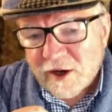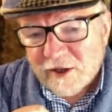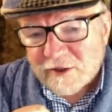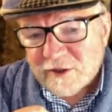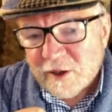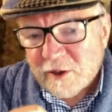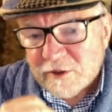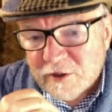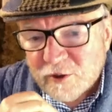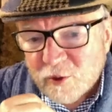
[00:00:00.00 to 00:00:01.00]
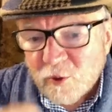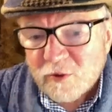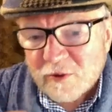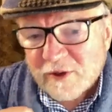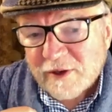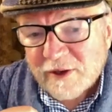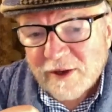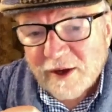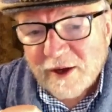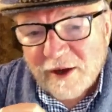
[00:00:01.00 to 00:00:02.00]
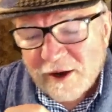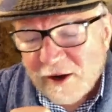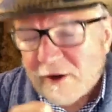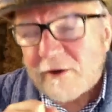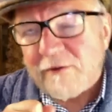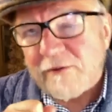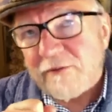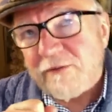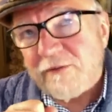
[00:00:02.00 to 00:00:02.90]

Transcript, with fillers: a, a student of